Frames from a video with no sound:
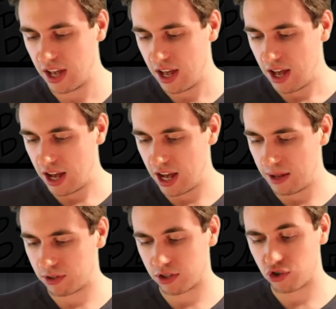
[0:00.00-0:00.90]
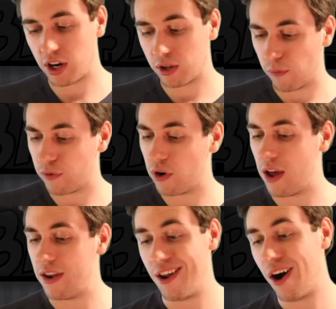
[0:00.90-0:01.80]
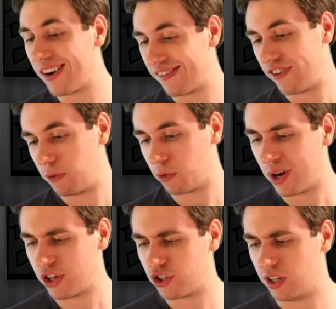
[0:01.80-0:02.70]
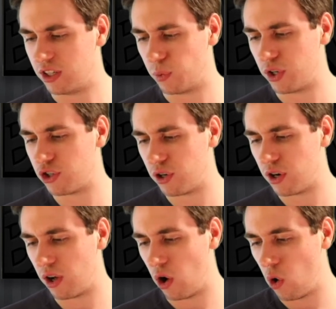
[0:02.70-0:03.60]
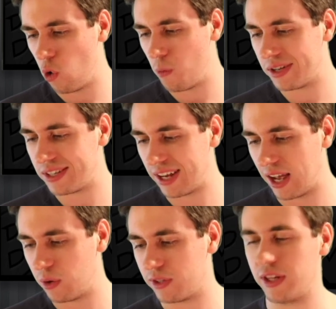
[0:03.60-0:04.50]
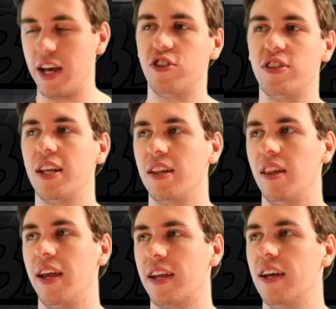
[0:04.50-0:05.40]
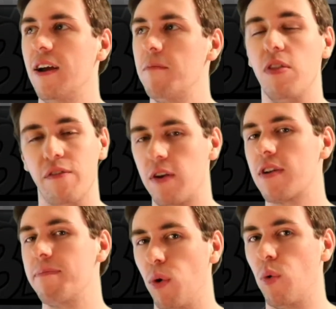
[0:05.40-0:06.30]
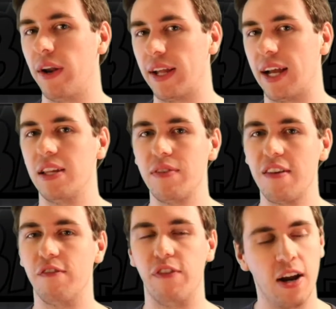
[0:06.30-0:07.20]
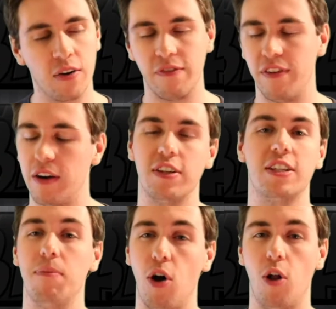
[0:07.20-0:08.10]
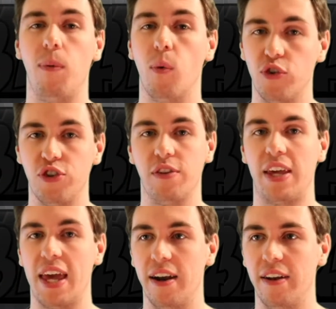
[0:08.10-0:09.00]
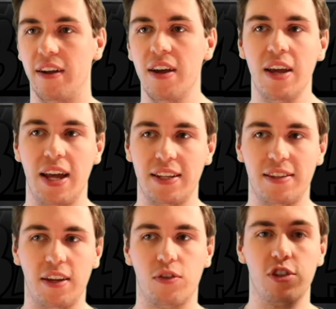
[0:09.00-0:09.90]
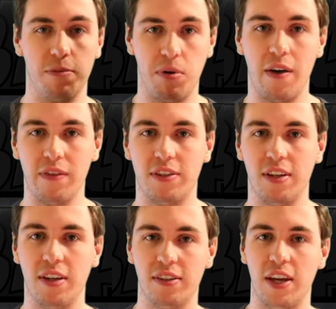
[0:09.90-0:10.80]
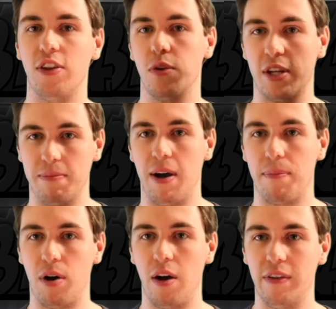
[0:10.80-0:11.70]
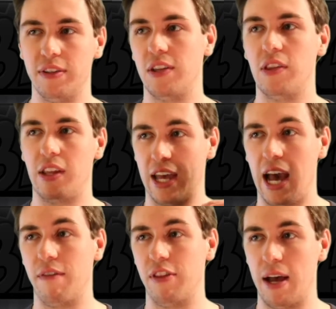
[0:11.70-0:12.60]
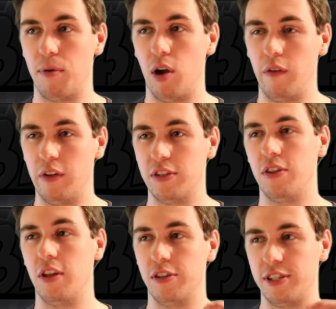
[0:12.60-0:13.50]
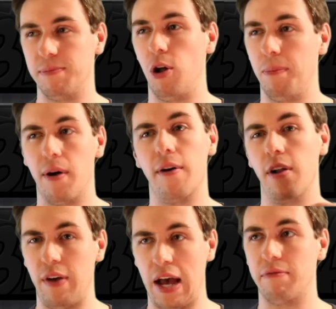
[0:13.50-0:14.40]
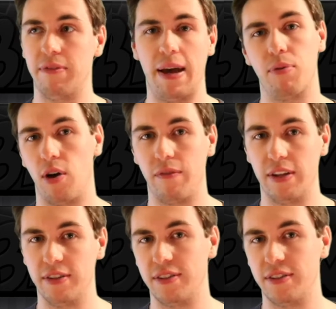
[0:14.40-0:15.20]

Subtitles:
Trying to go for non-film questions. What's your hometown slash city like? Very boring. I live in a very, very small portion of Canada. It's like there's the provinces, and then you get to my province, and then like half of that province, and then a small part of half of that province.